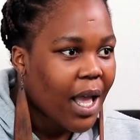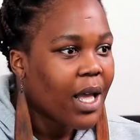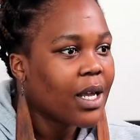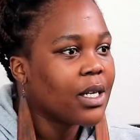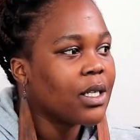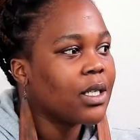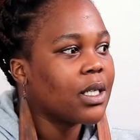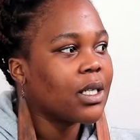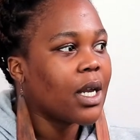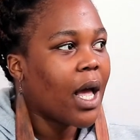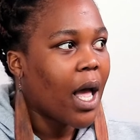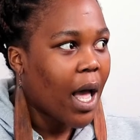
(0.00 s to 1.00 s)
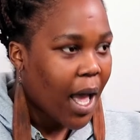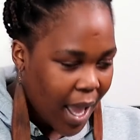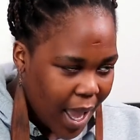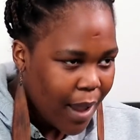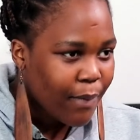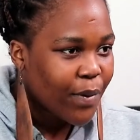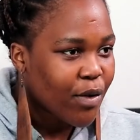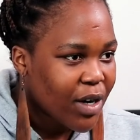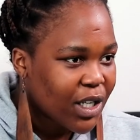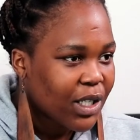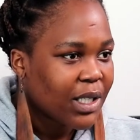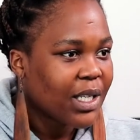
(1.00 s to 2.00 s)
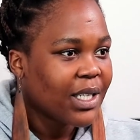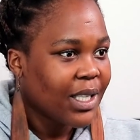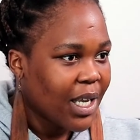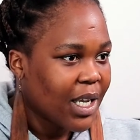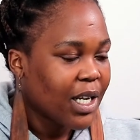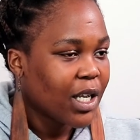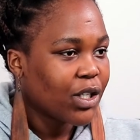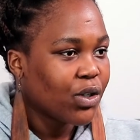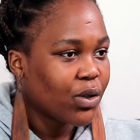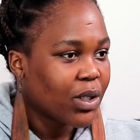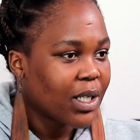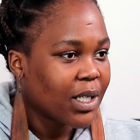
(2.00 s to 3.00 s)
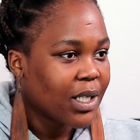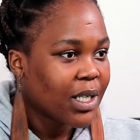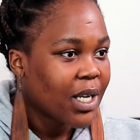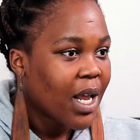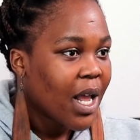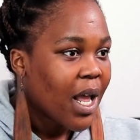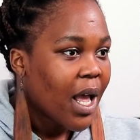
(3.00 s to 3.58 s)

and I am a registered second year student